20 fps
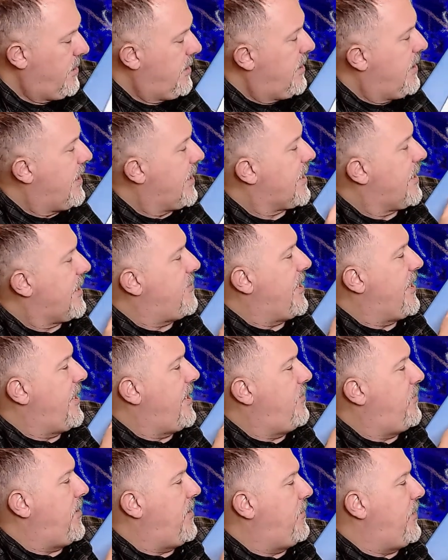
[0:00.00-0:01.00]
I got my A
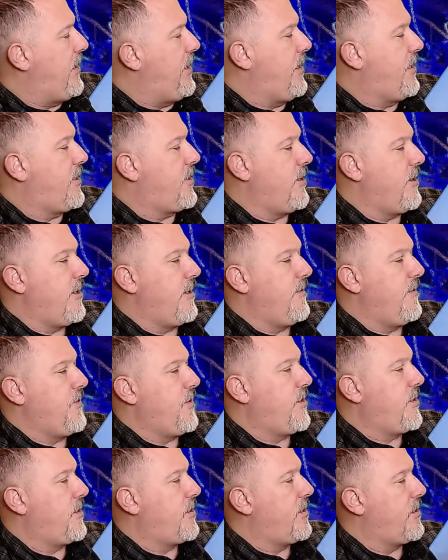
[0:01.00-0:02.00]
B B
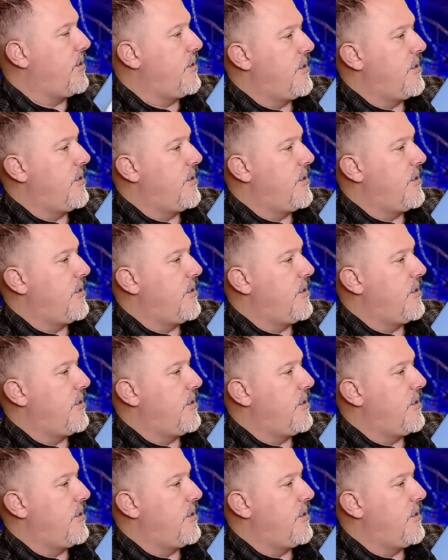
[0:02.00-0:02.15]
curves.